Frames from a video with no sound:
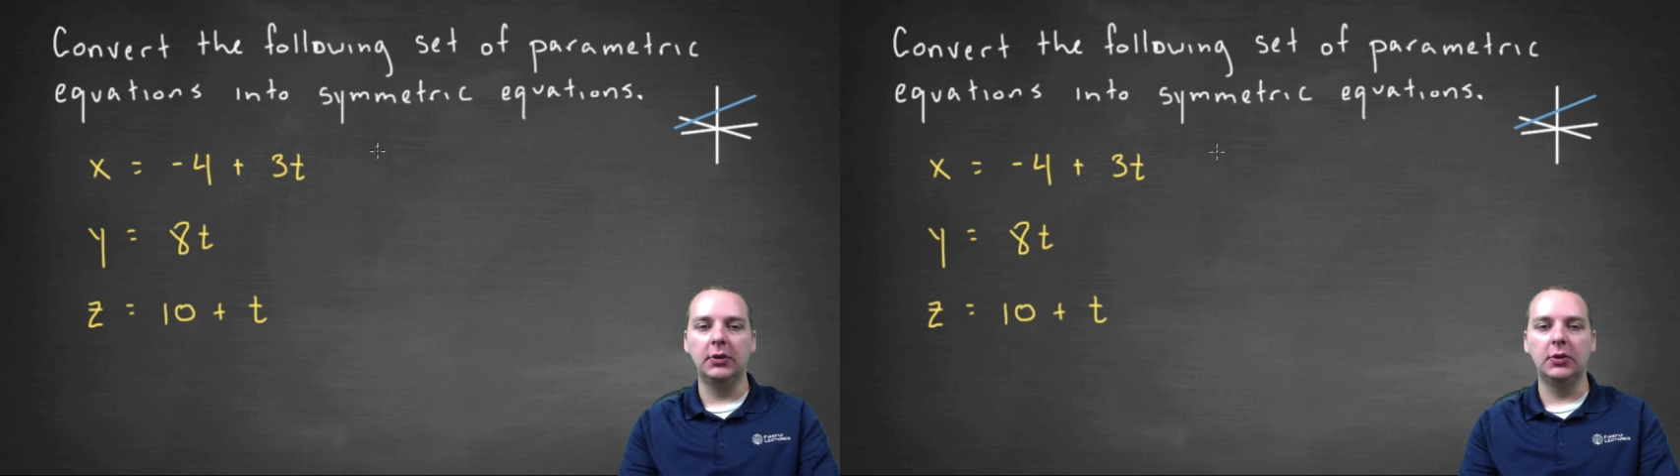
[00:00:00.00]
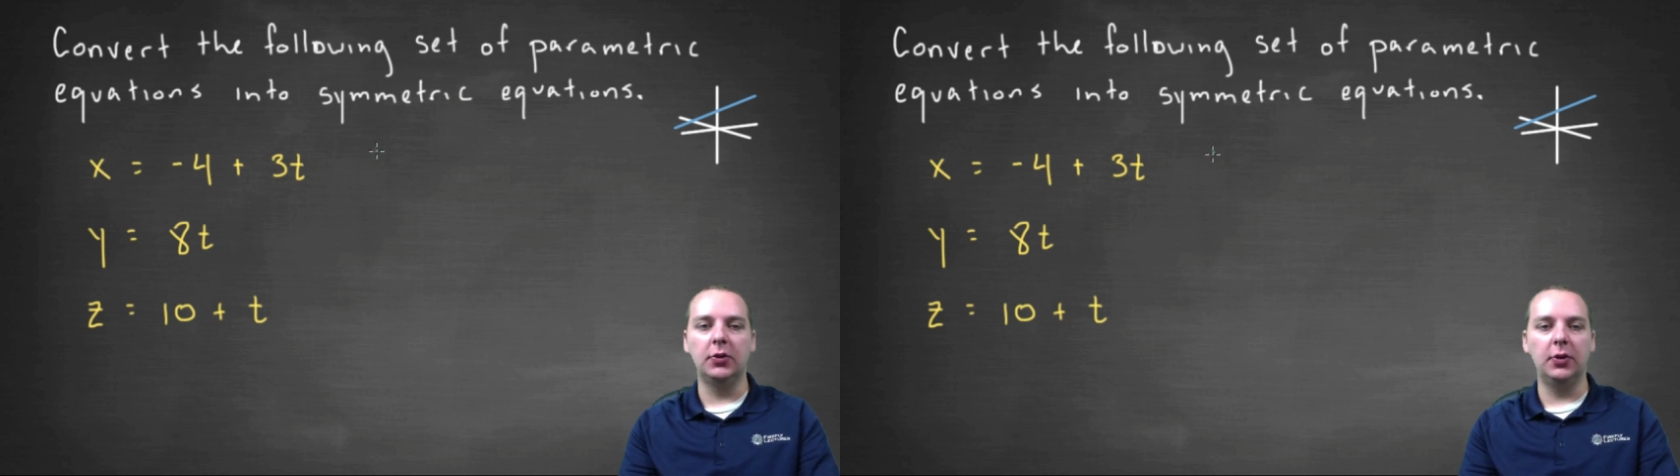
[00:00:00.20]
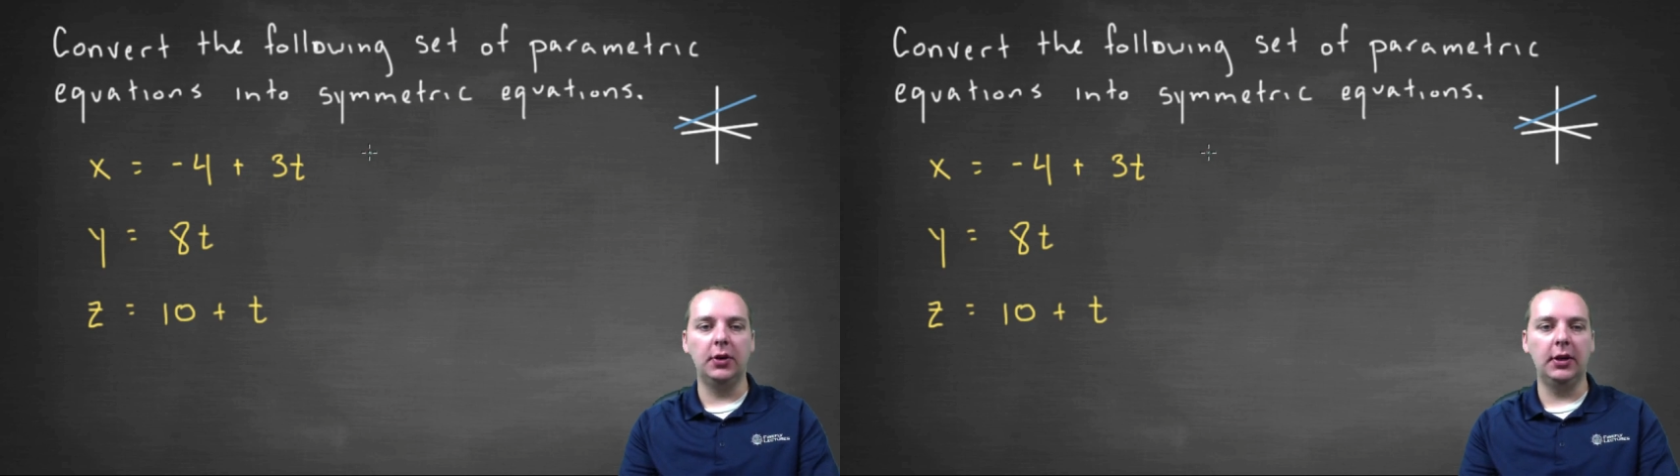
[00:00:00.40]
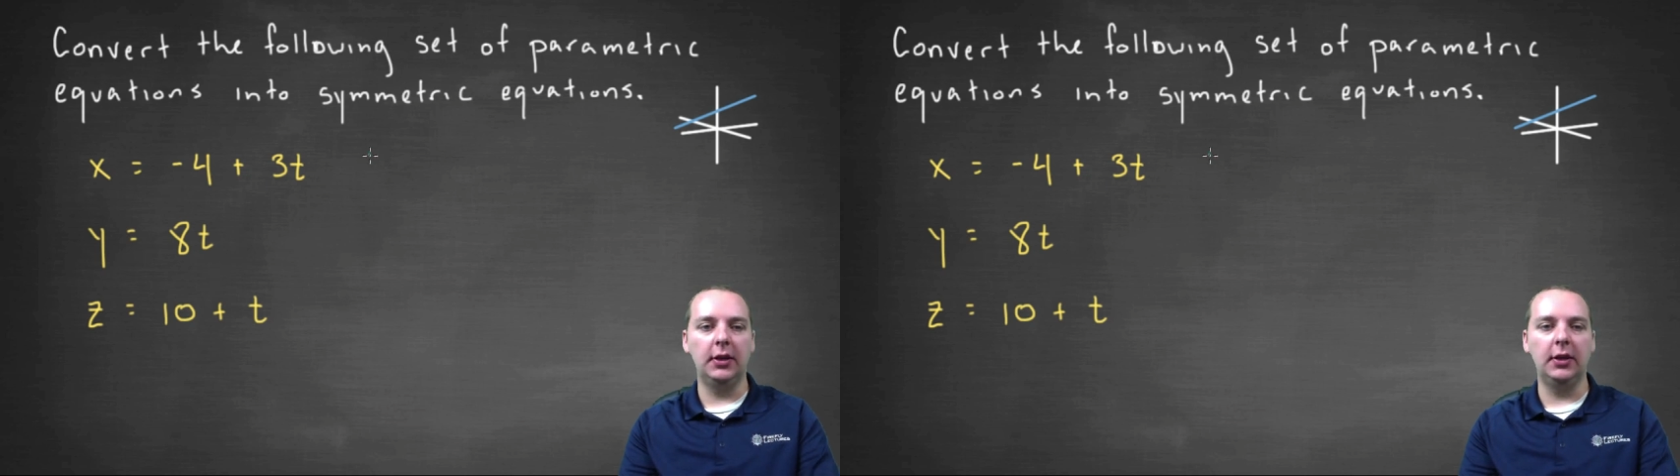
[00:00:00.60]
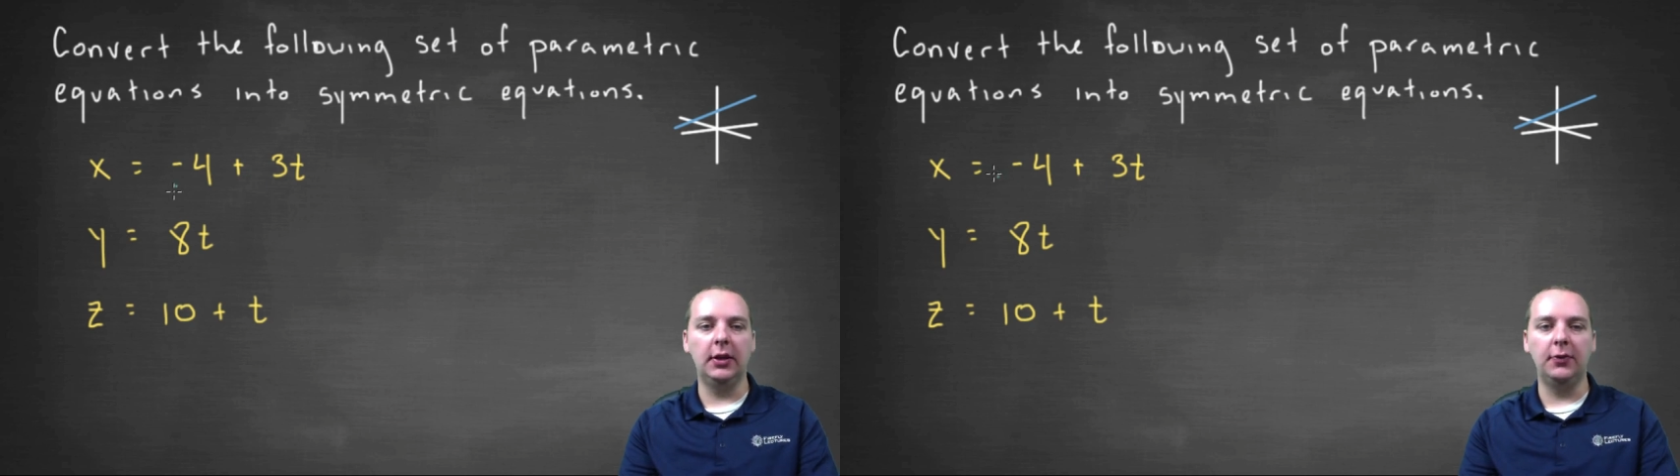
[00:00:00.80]
So
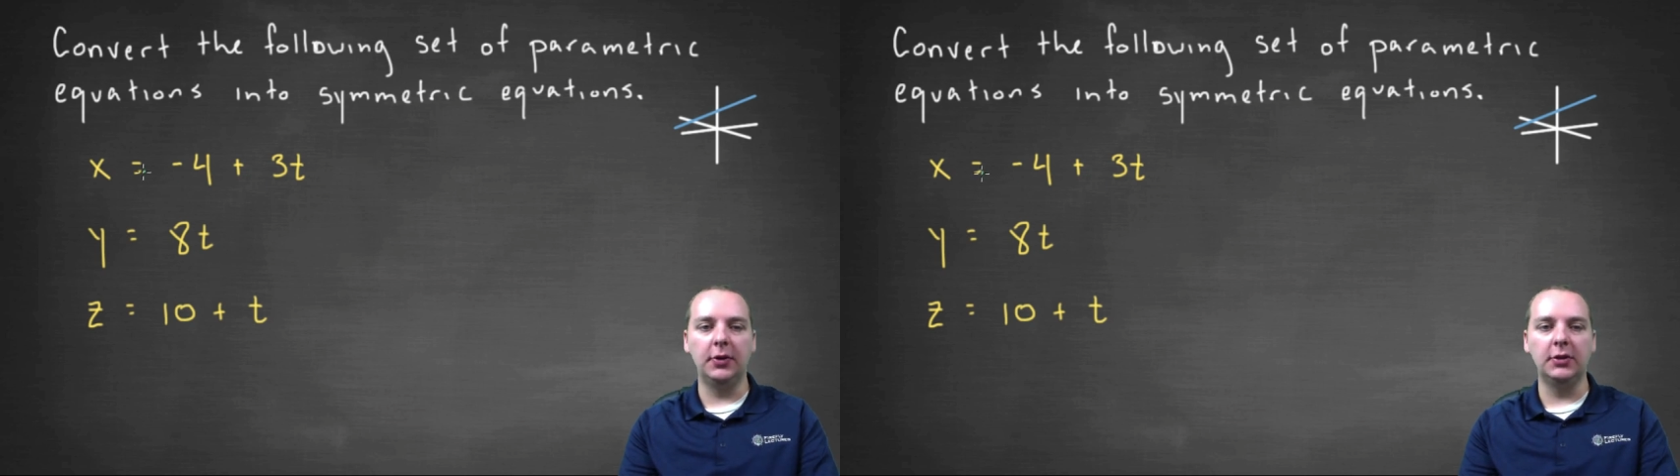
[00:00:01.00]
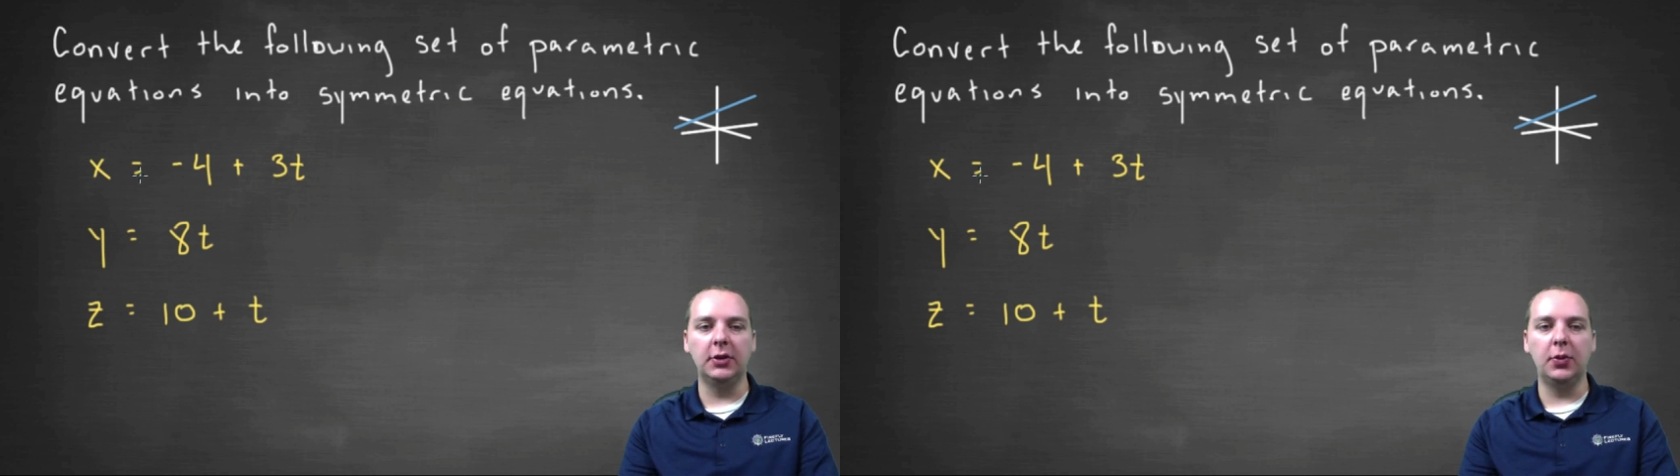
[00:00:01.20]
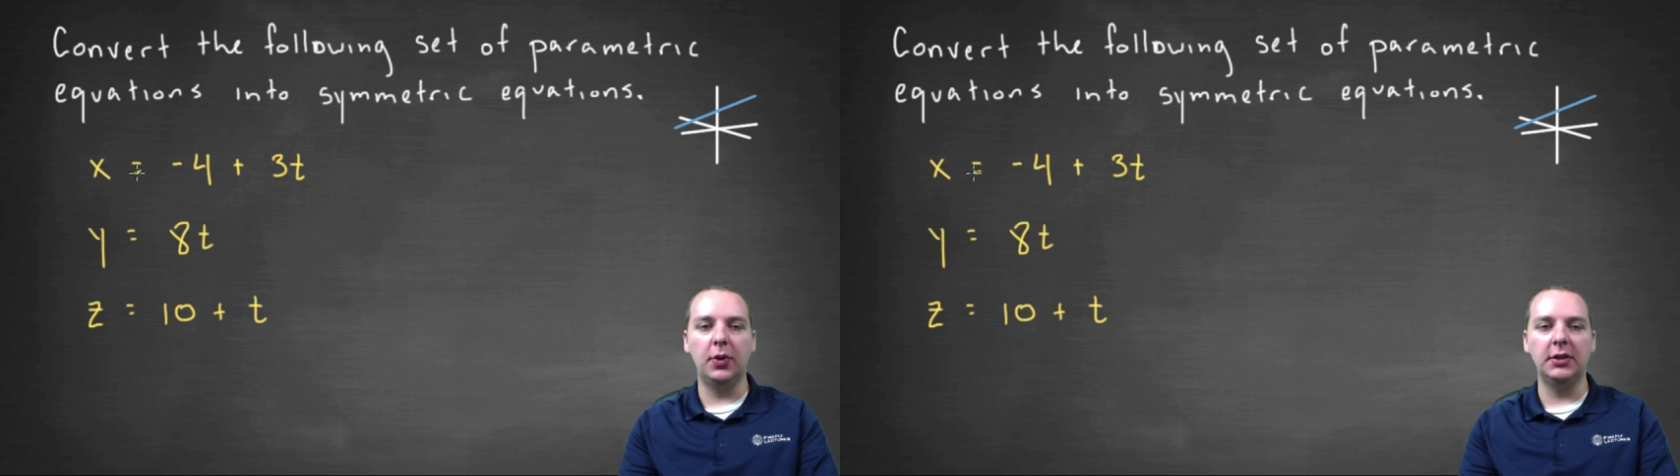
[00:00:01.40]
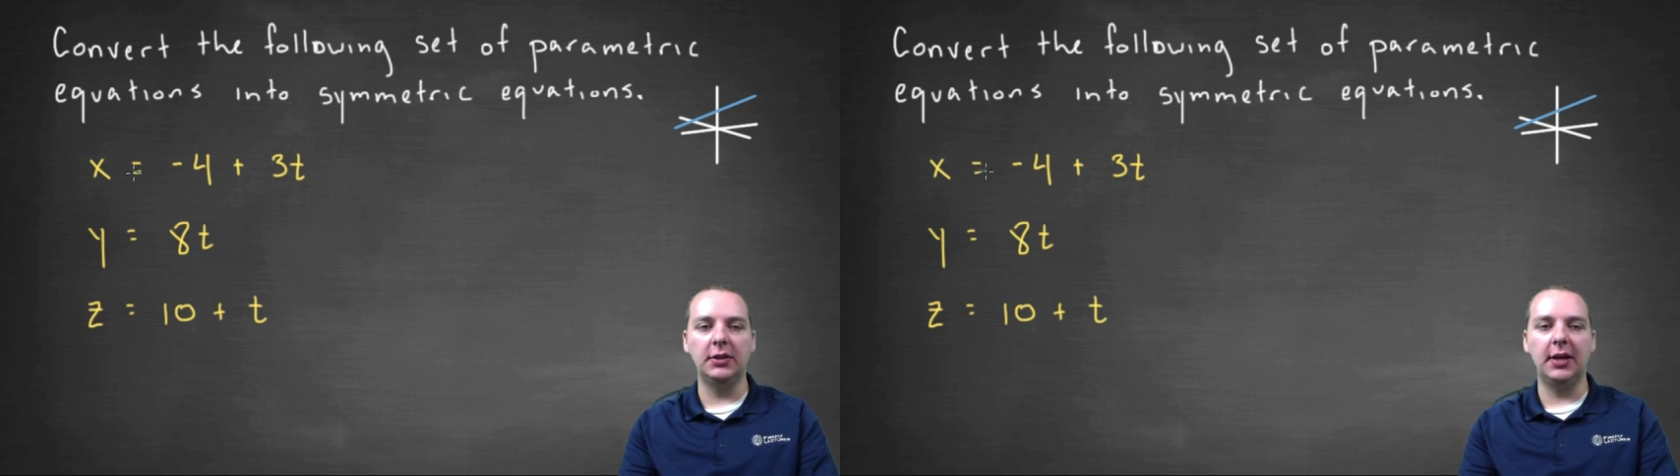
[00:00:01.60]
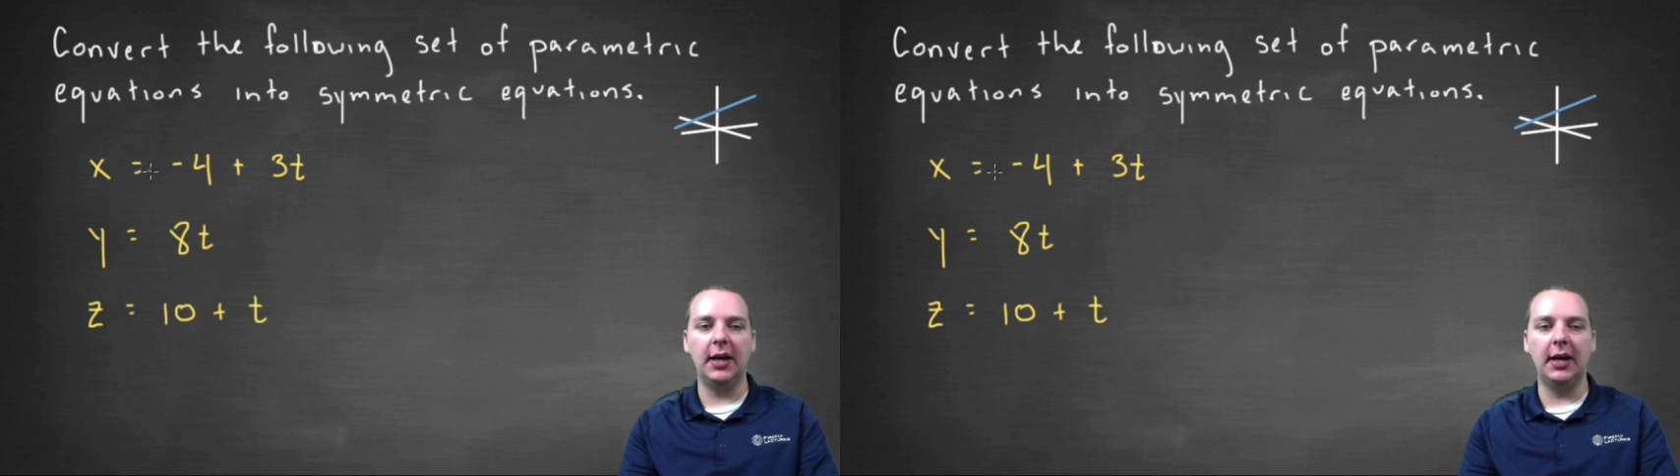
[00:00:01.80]
in the first equation,